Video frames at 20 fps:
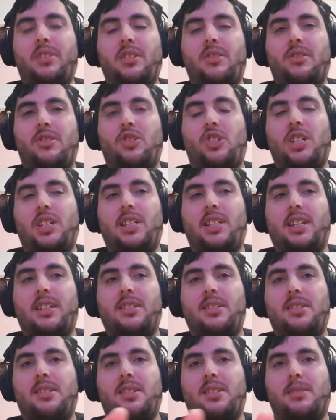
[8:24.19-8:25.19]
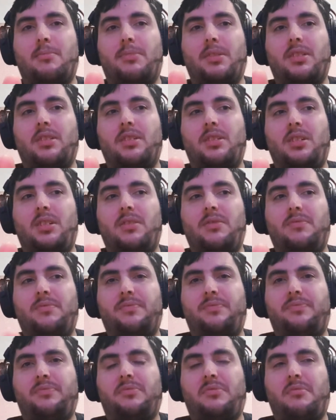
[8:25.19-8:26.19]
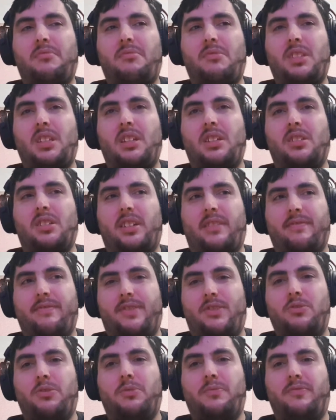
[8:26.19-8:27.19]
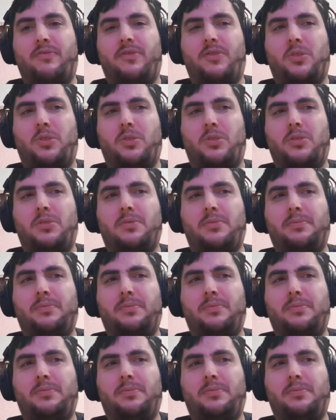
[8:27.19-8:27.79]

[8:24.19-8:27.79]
So she gains this ability in like Volume 4,